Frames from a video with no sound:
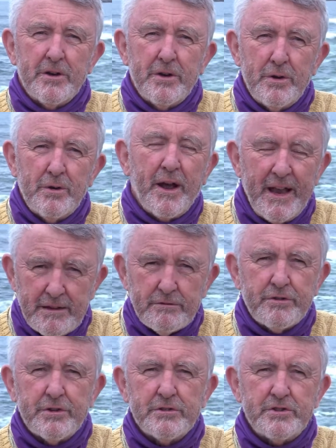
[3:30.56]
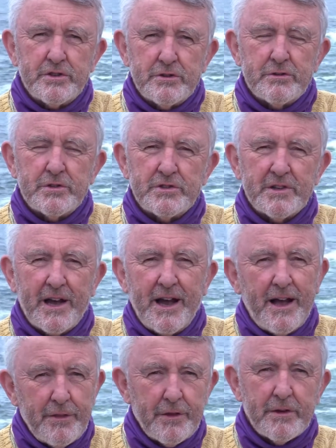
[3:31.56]
who introduce
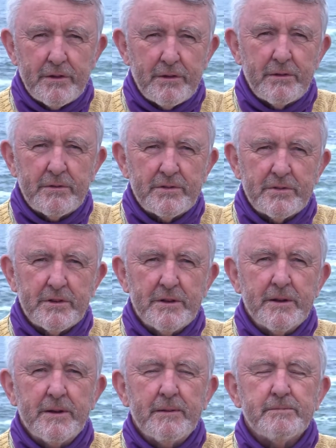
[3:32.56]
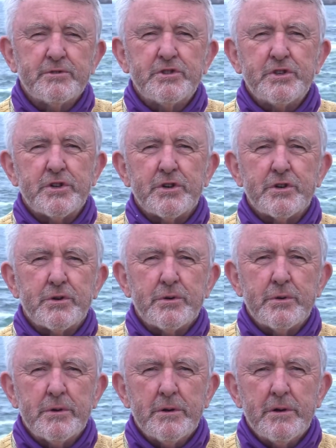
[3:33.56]
others
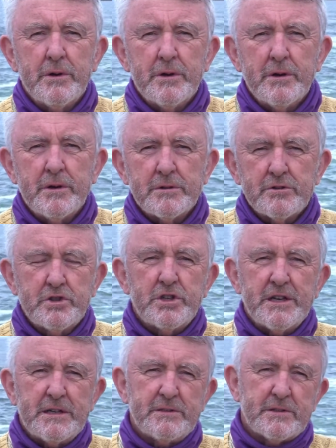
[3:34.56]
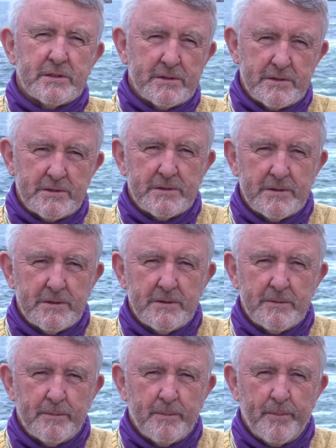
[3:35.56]
to Jesus.
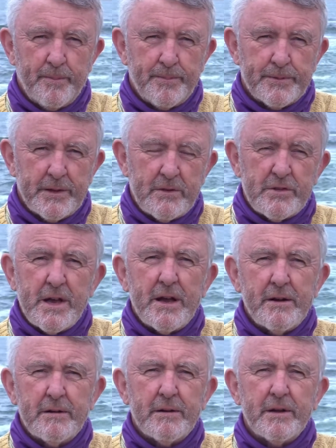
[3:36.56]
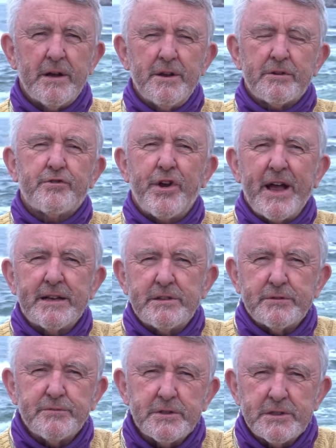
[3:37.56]
Is there an
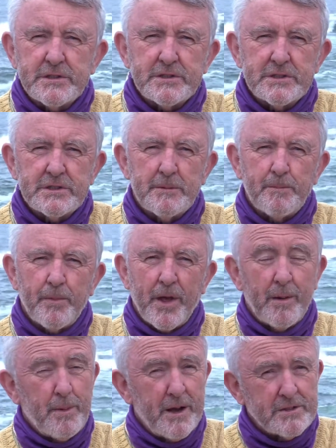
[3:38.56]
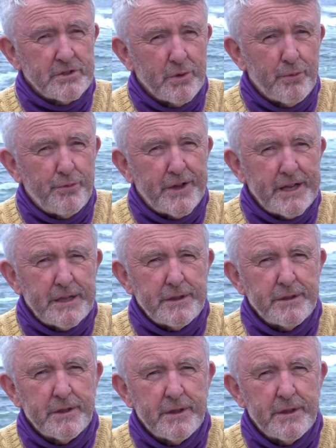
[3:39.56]
attractiveness about your faith?